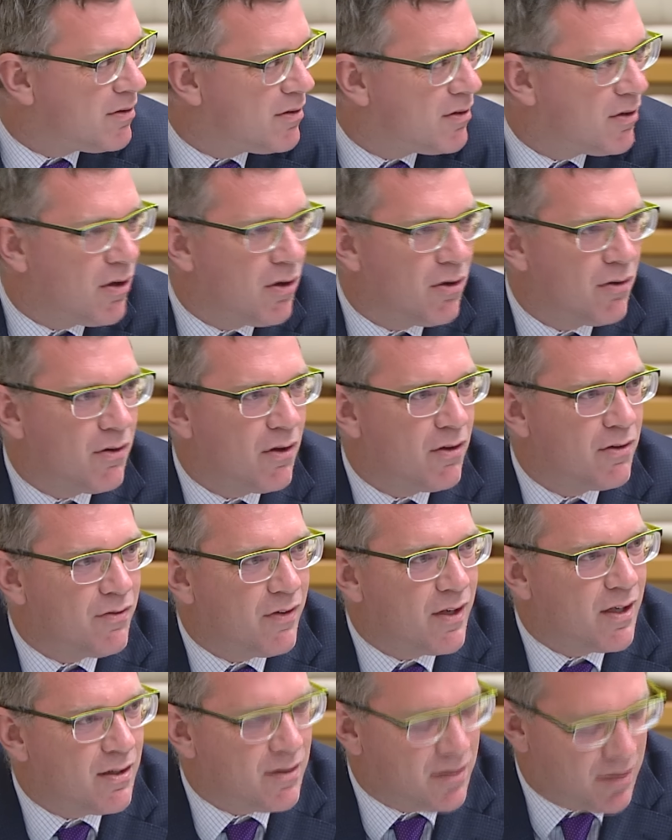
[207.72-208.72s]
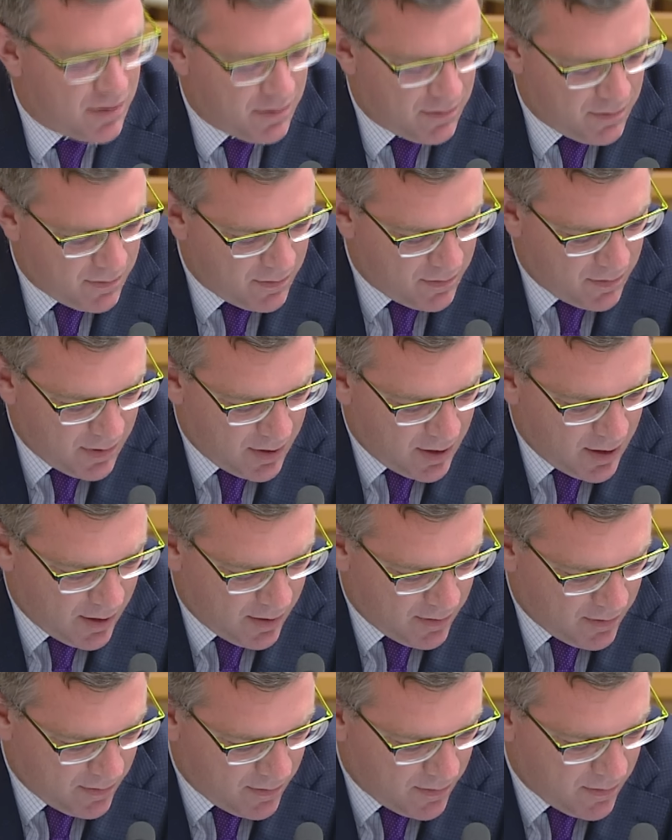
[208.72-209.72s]
Well, what's the quantum of money? What's
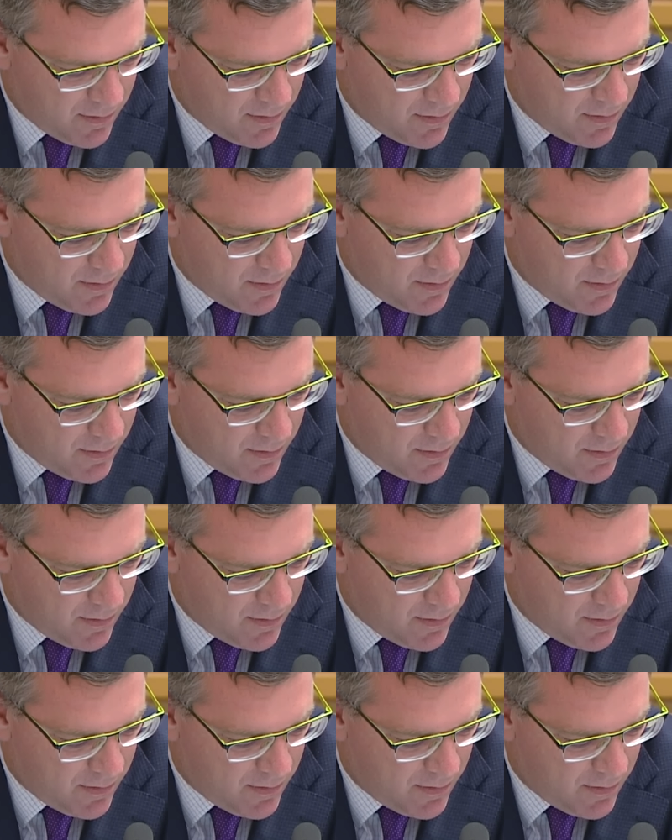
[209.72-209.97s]
the kind of